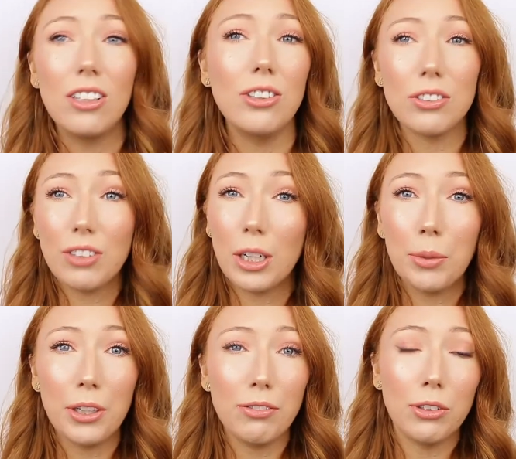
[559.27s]
looks very
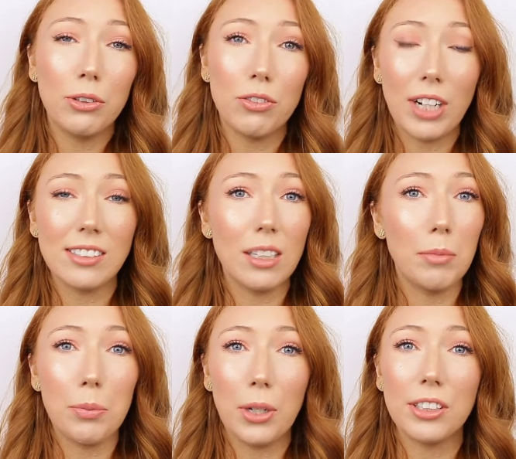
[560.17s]
beautiful. The rest of
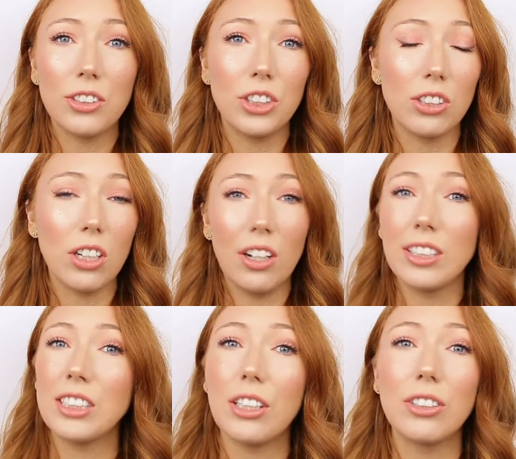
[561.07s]
my products just
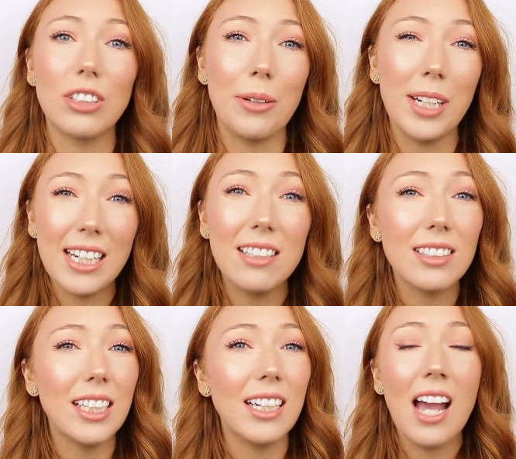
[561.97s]
glided on so
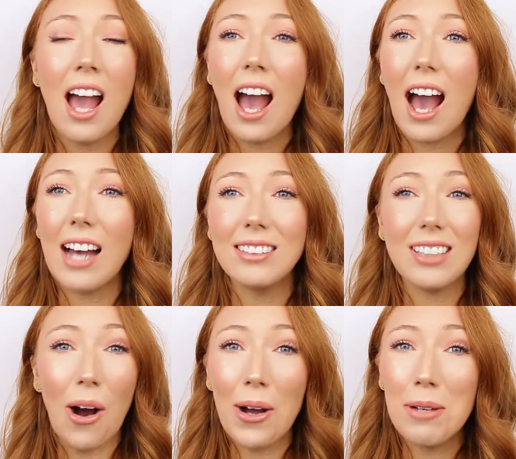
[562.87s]
easily, and
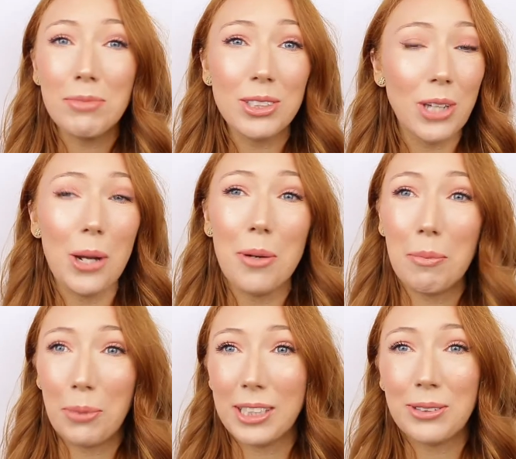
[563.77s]
I am so
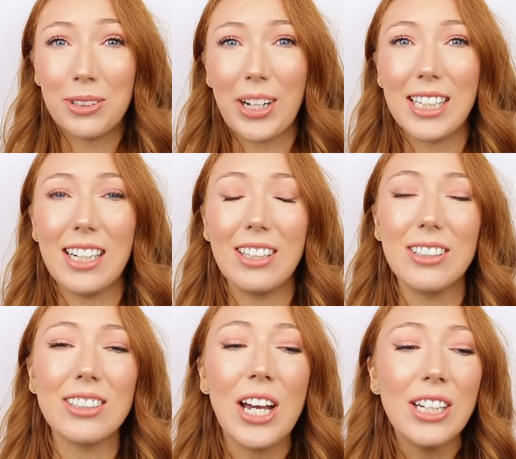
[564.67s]
impressed with the way that it
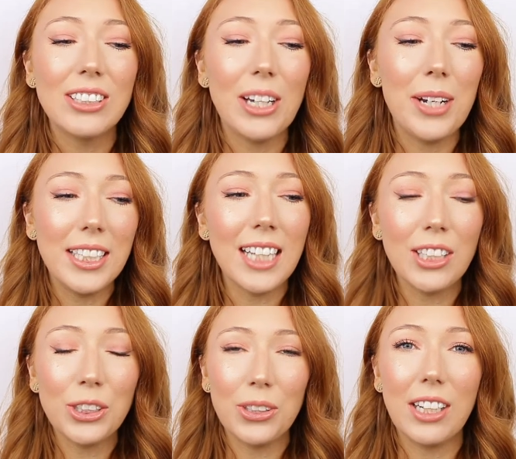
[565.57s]
looks. So in
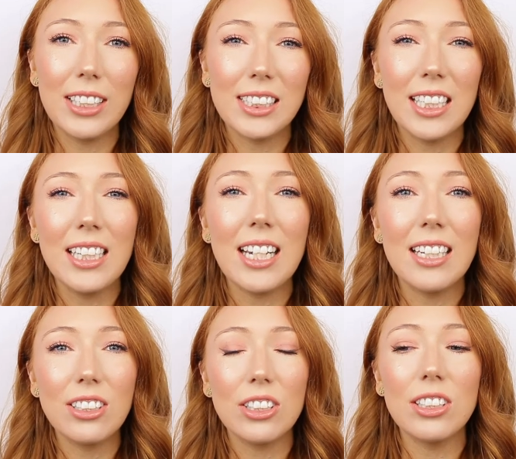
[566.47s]
natural lighting,
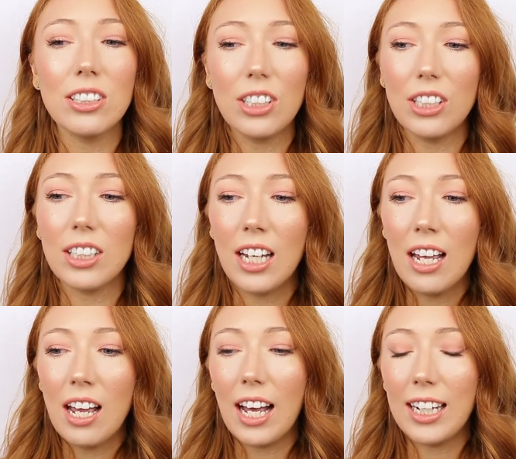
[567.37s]
it does look
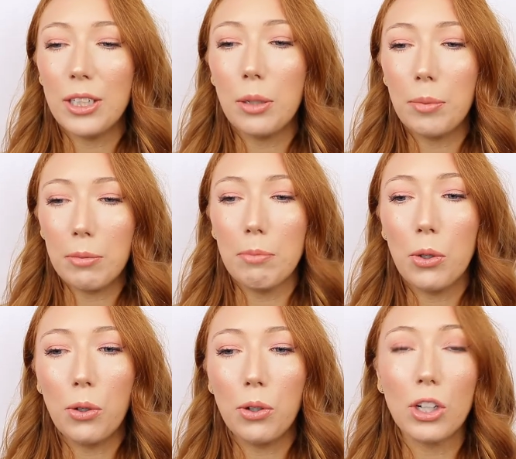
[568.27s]
a little bit
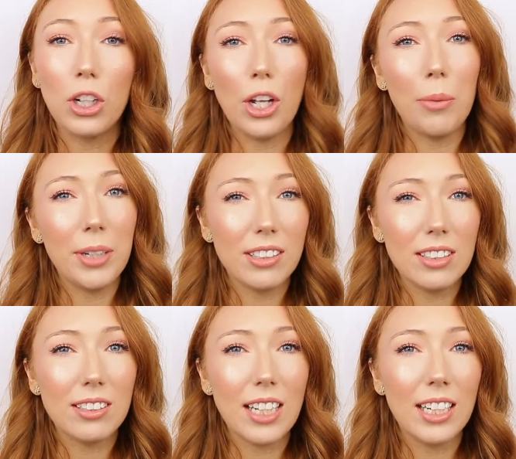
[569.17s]
more glowy on
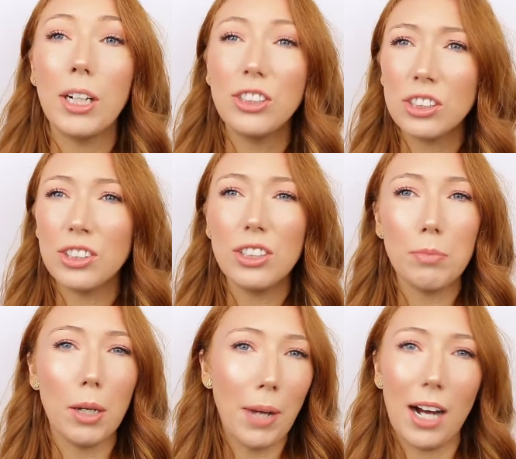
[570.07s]
the skin, but I just use
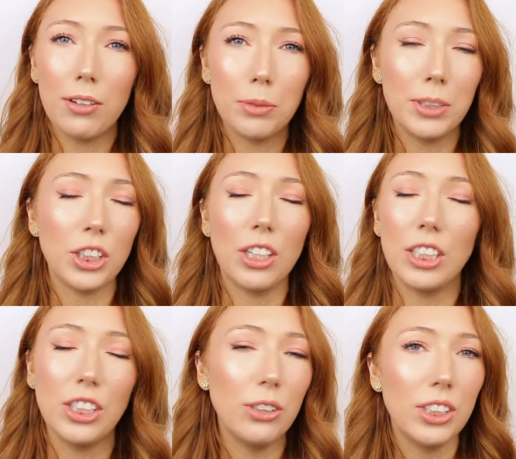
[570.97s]
my powder, which I
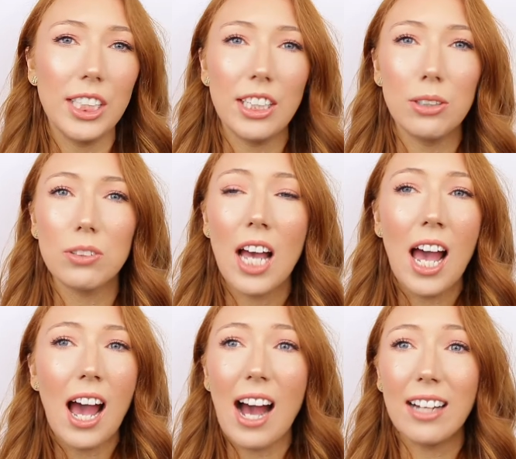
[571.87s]
usually use,
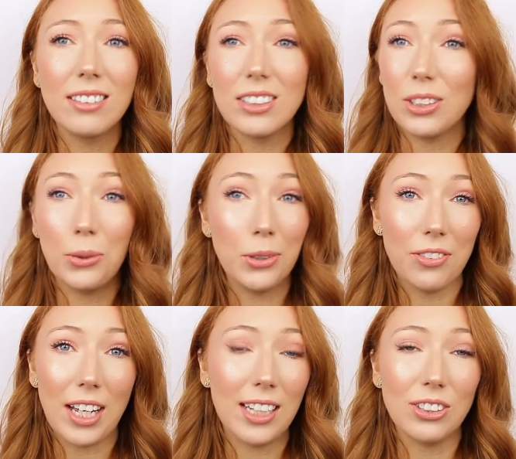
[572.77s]
and all
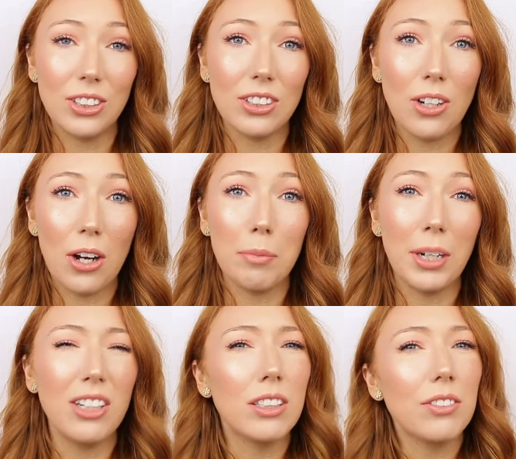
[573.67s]
of that is just gone.
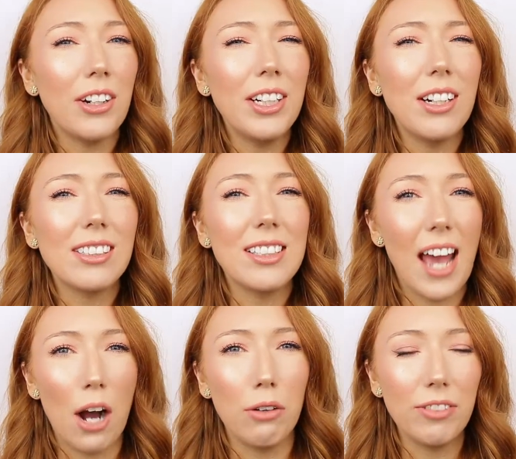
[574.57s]
But it looks very nice and
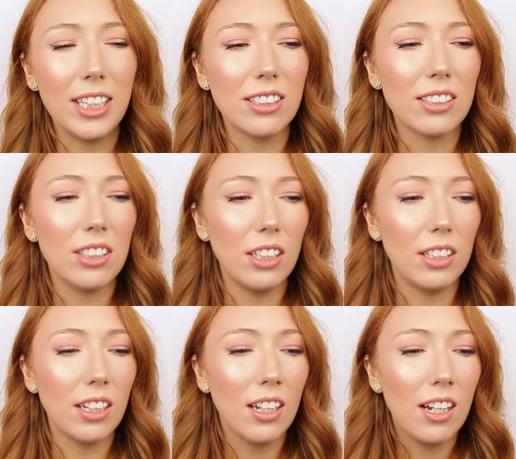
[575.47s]
healthy. It doesn't
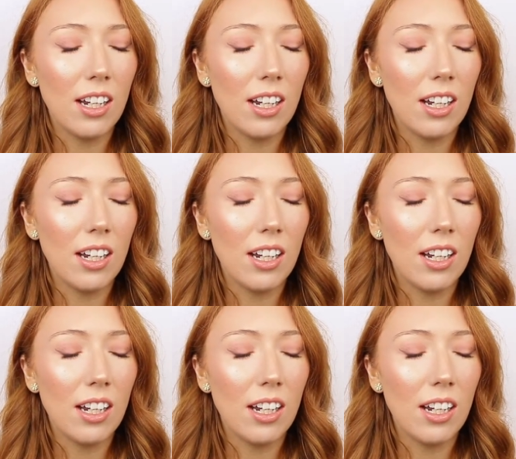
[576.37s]
look